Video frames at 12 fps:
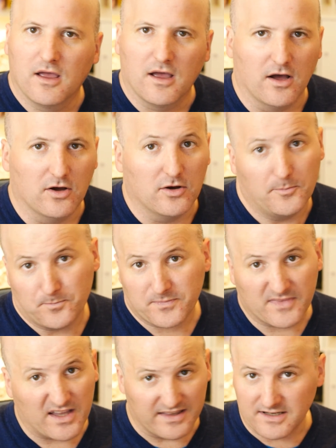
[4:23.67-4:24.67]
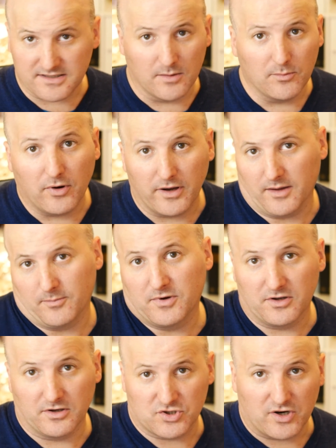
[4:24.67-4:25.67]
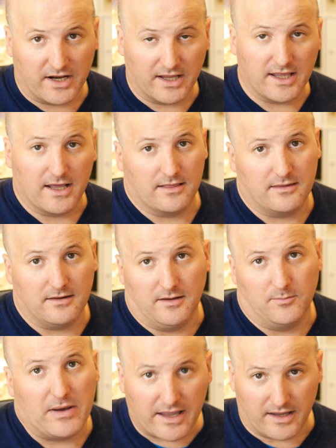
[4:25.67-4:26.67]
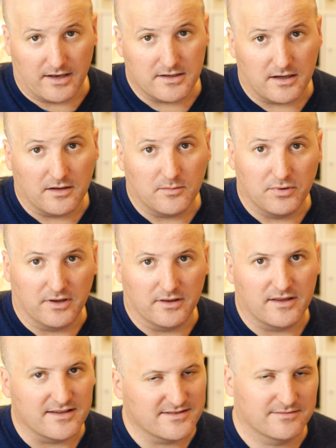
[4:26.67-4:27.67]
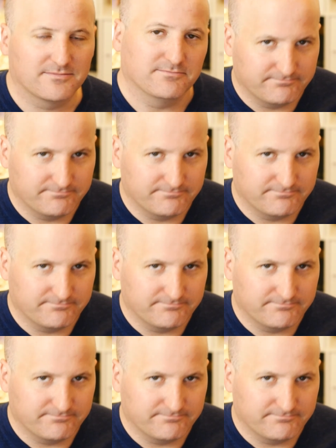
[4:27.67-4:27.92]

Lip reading: And then at some point, I'm going to try to get the back end done. But that's